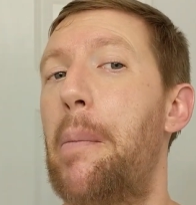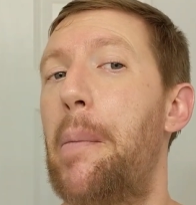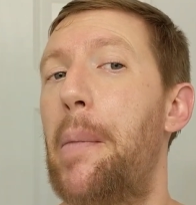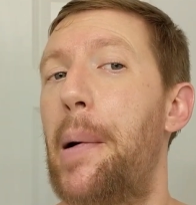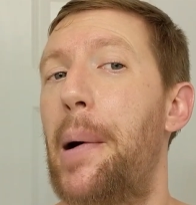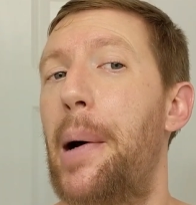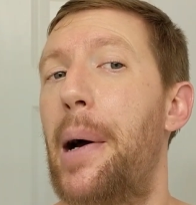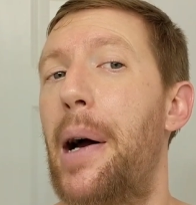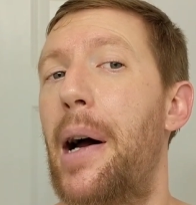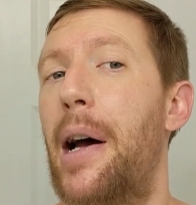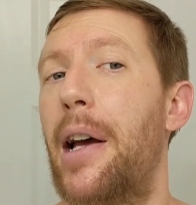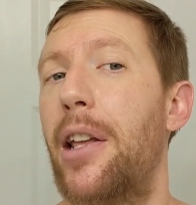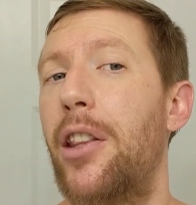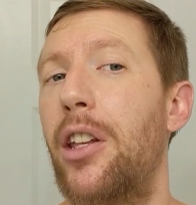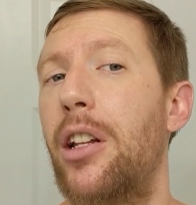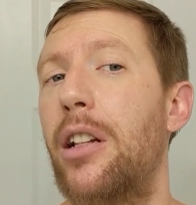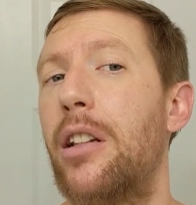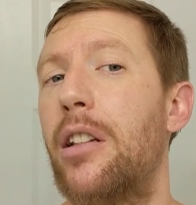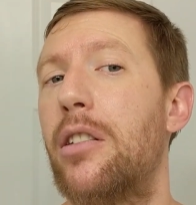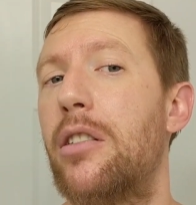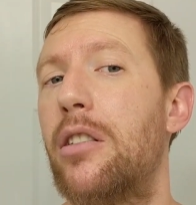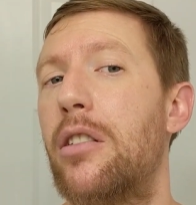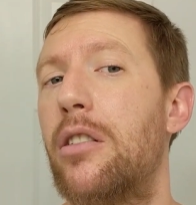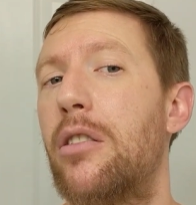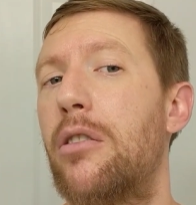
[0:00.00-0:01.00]
I think this is
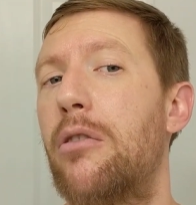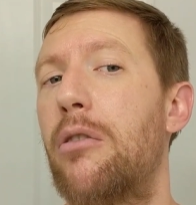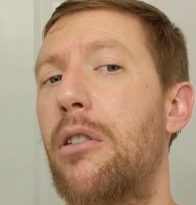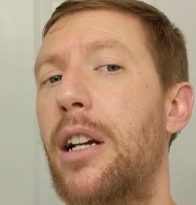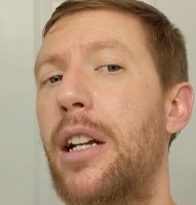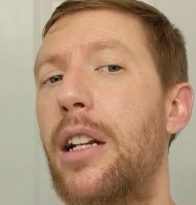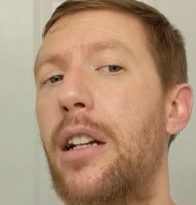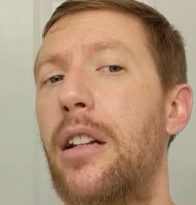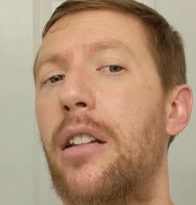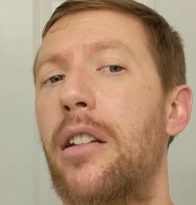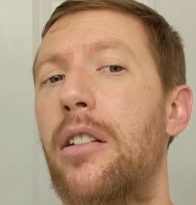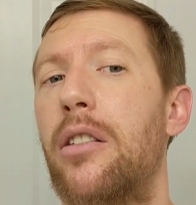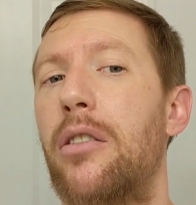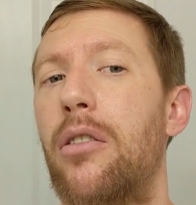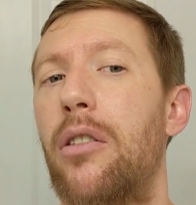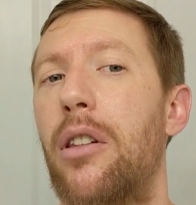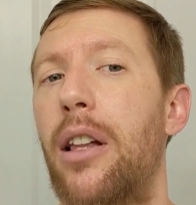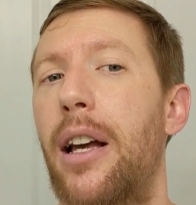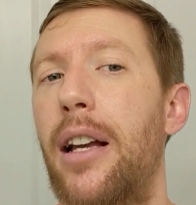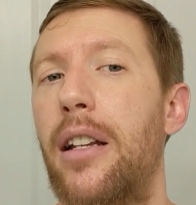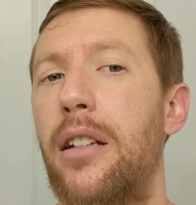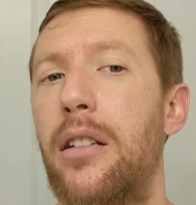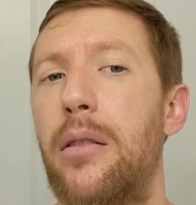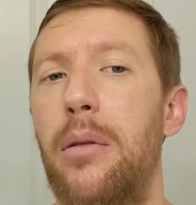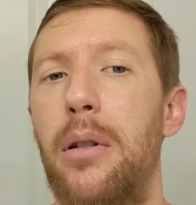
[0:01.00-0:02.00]
great, and this will last
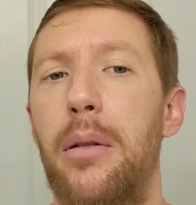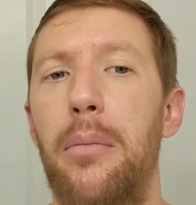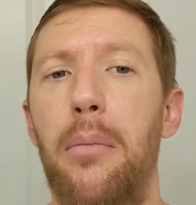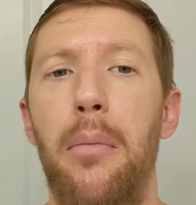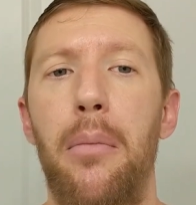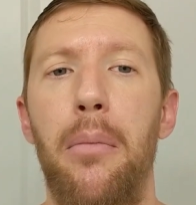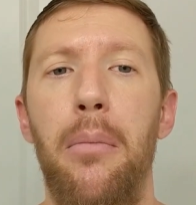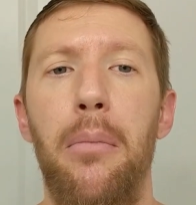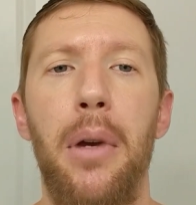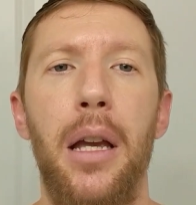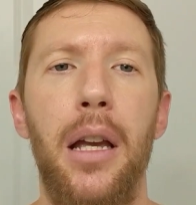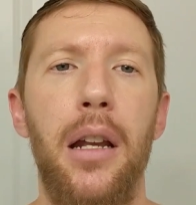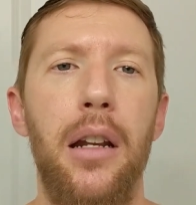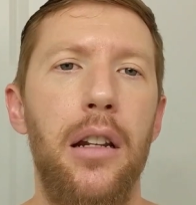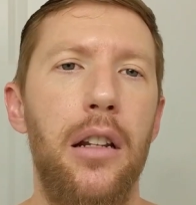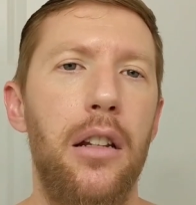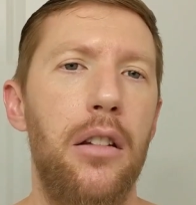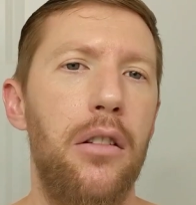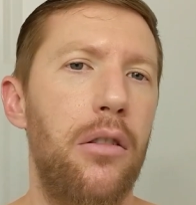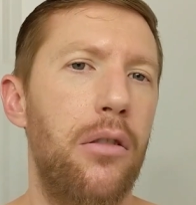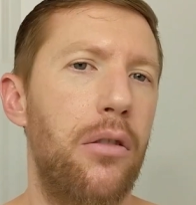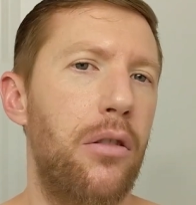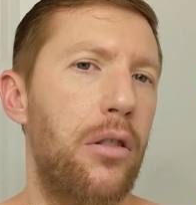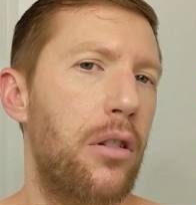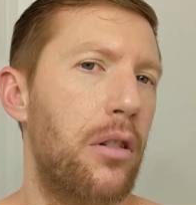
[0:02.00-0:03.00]
me many
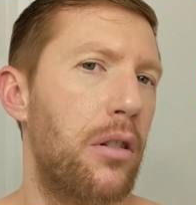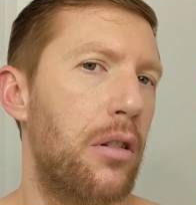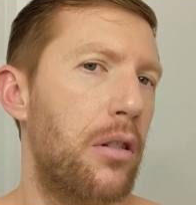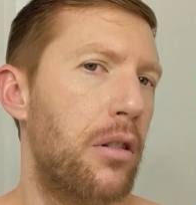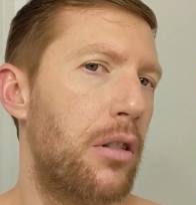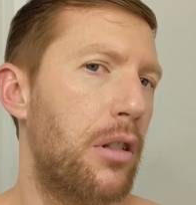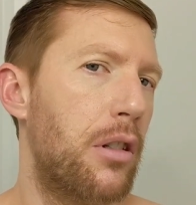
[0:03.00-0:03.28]
uses.